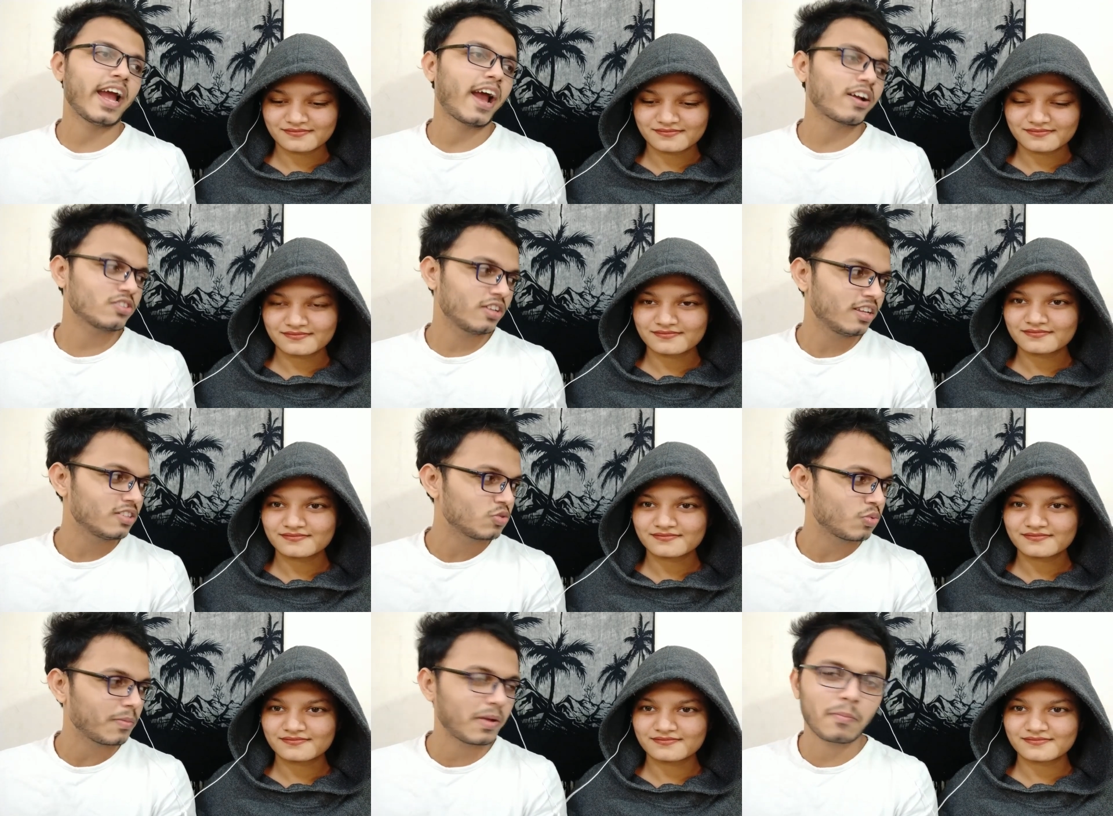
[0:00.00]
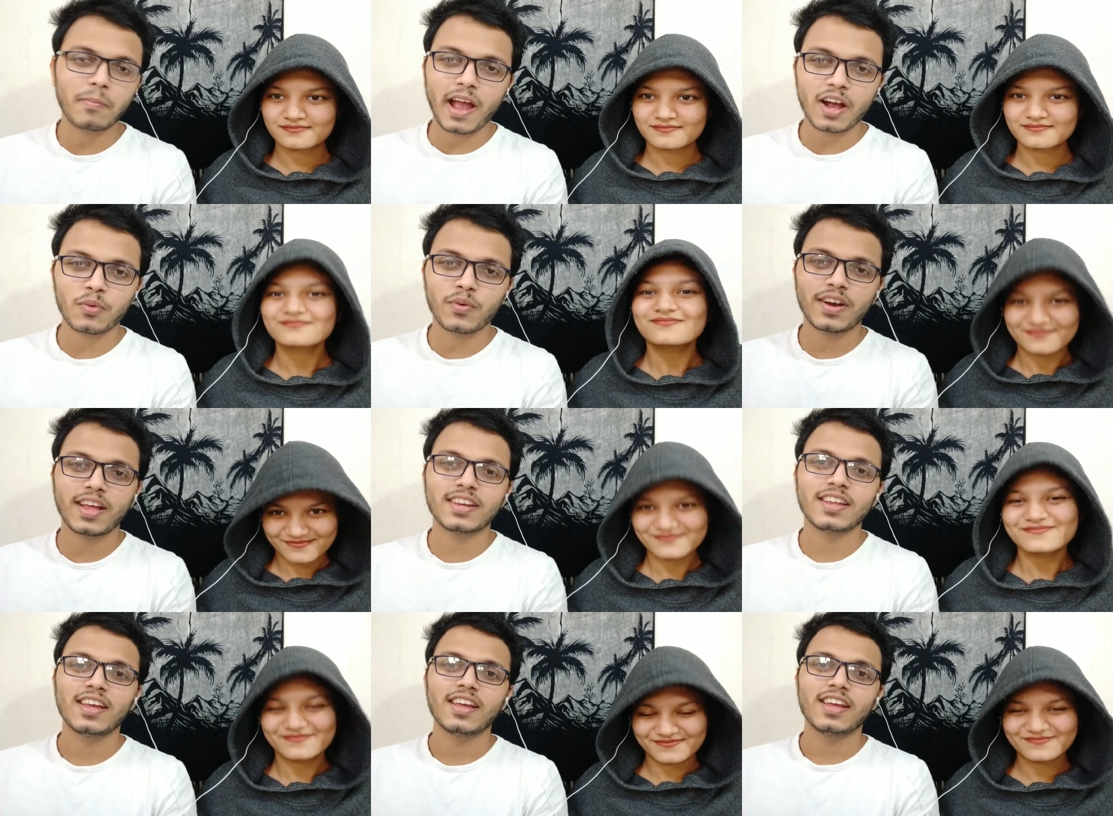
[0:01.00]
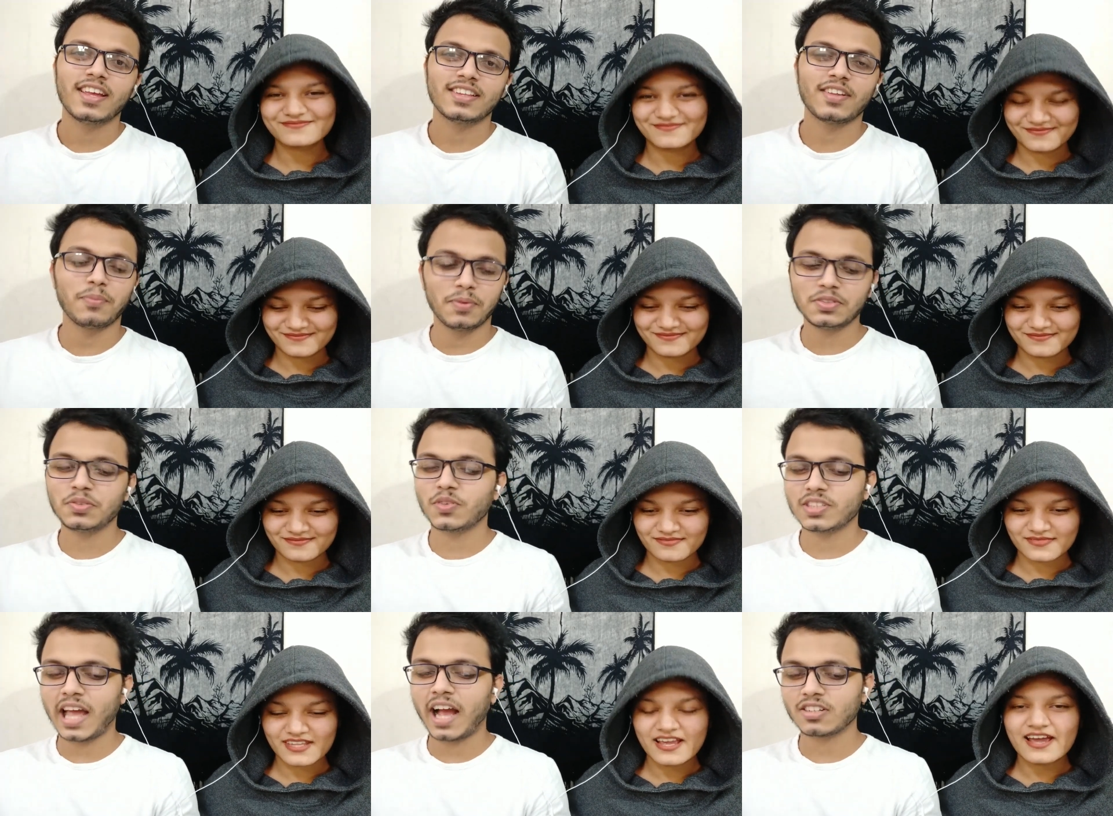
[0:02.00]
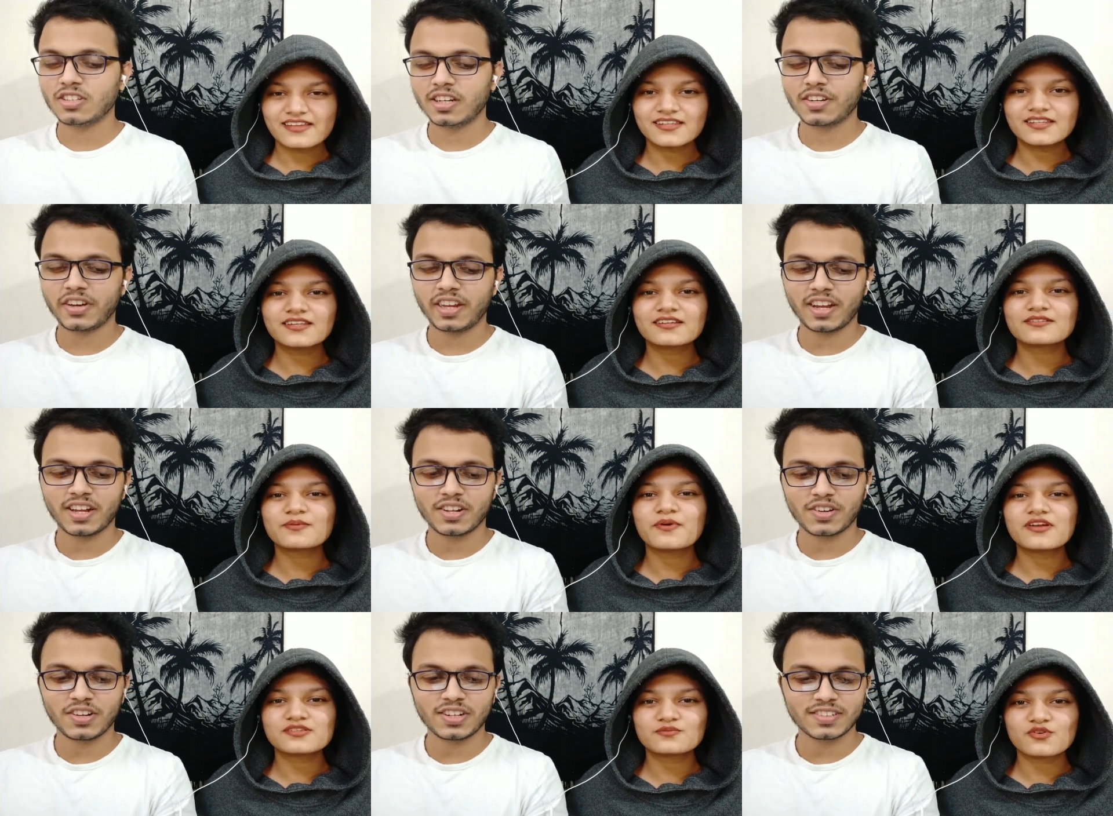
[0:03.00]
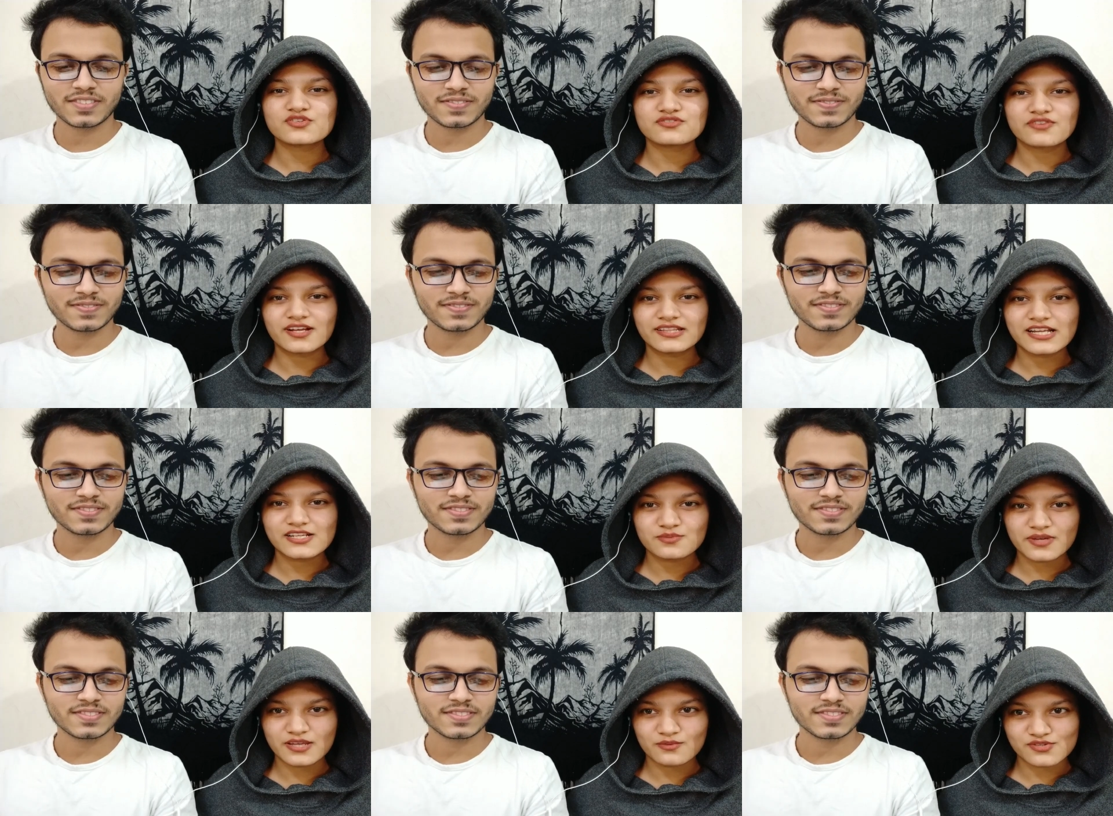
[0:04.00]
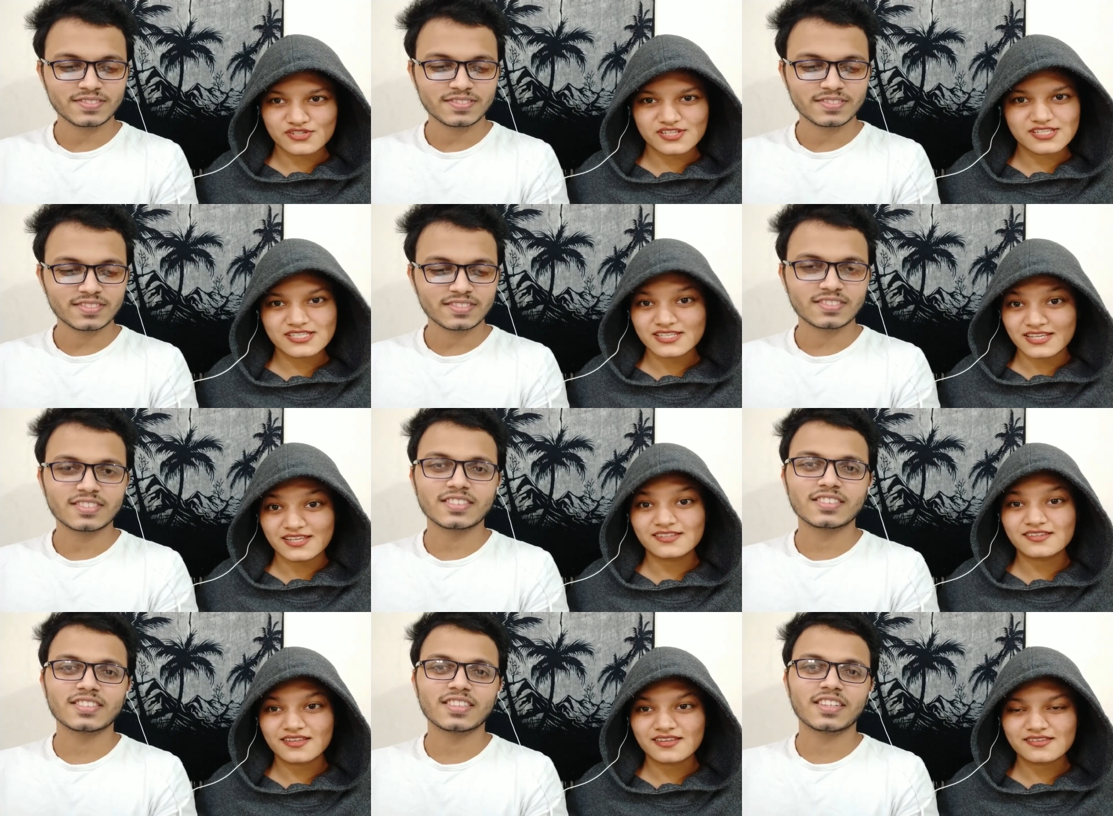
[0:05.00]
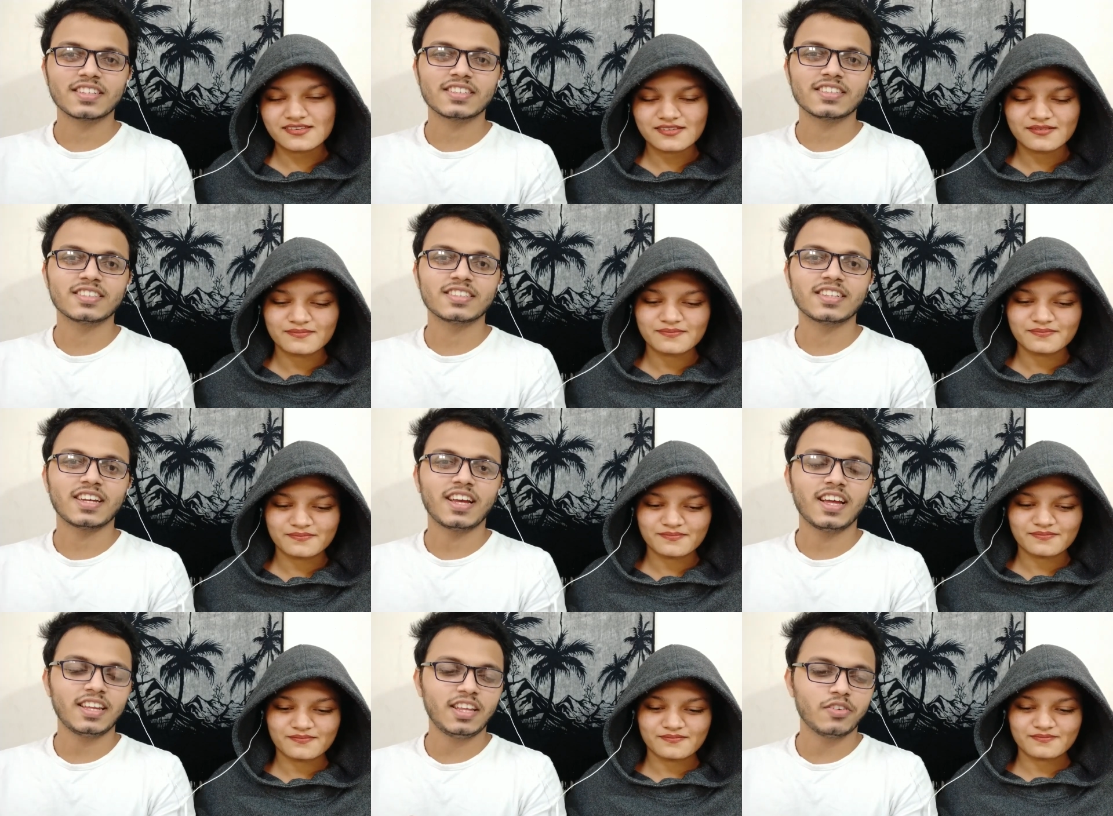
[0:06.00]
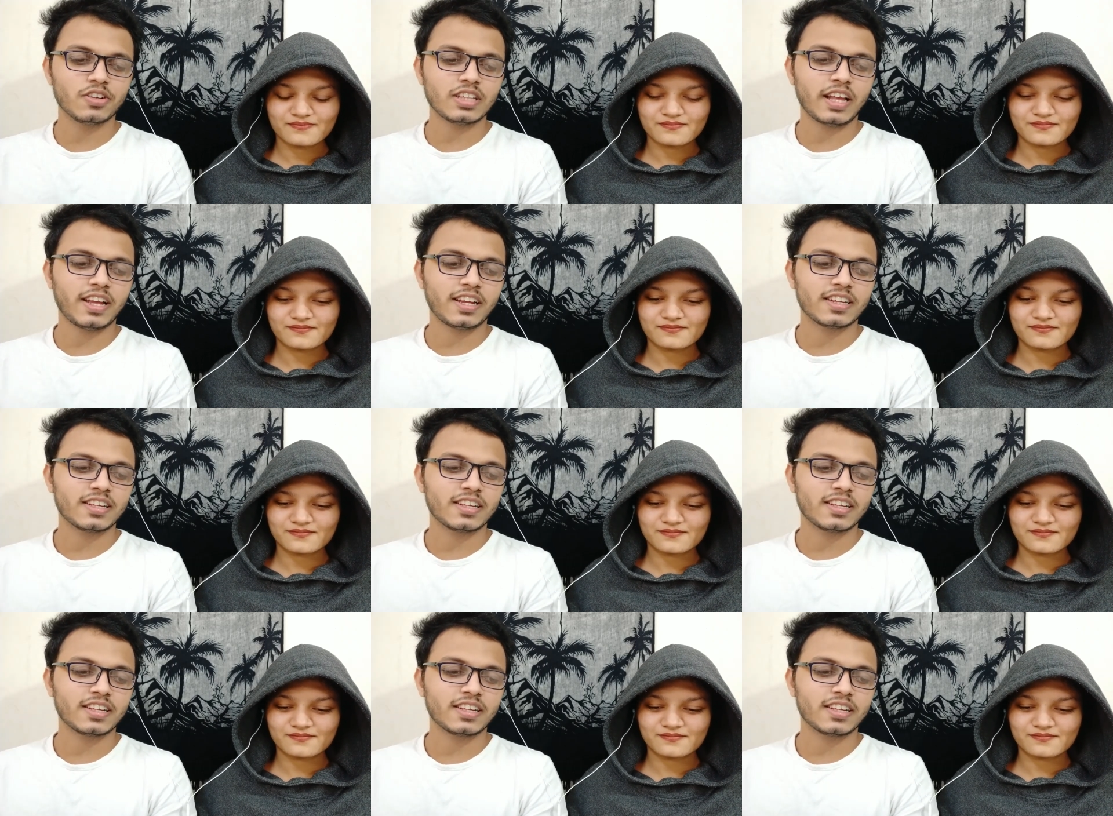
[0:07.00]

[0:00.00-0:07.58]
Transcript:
Speaker 1: actually swimming backward, and the person was actually. I think the, the person the
Speaker 2: was drunk. That's why he was just seeing things.
Speaker 1: And he was like.